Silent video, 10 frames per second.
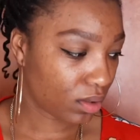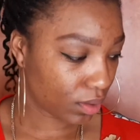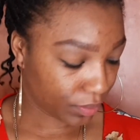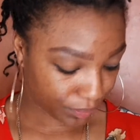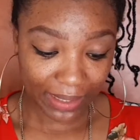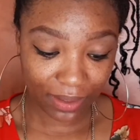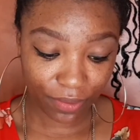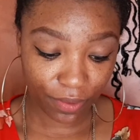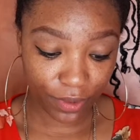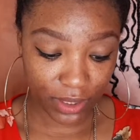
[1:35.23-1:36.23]
So I think
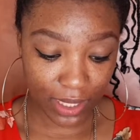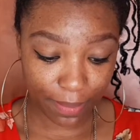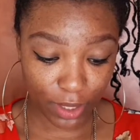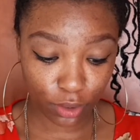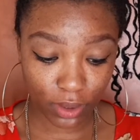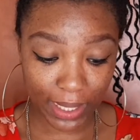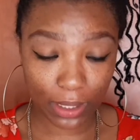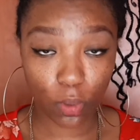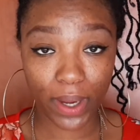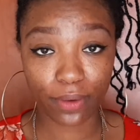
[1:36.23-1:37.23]
for first time I need like
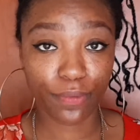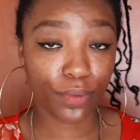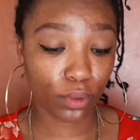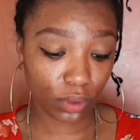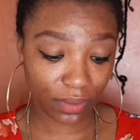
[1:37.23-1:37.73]
quite a few,